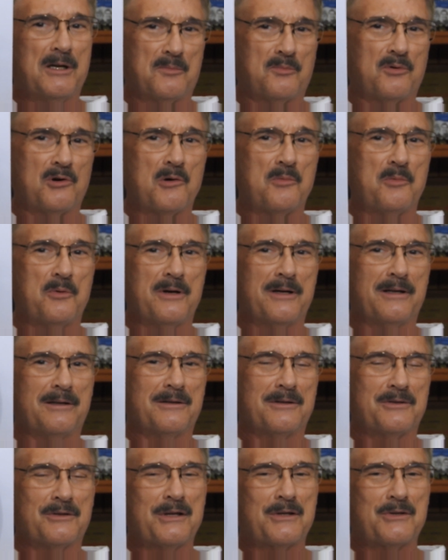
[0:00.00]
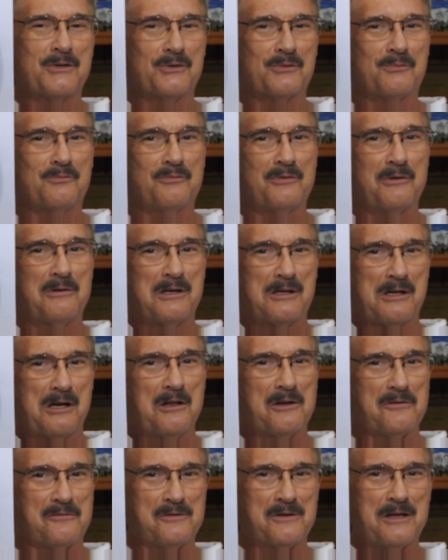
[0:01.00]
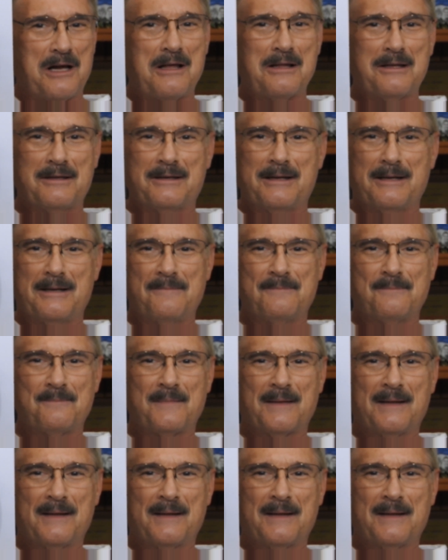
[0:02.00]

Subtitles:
appropriate because that's a very colorful holiday,